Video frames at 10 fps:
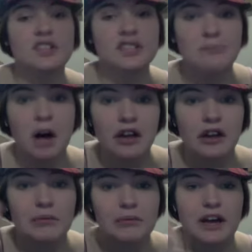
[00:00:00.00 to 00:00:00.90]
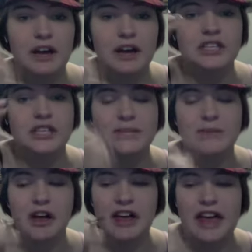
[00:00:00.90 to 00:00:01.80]
Smaller brush,
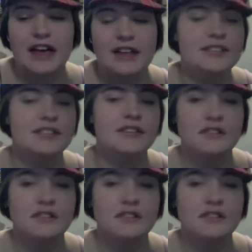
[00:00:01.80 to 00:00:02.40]
small hands,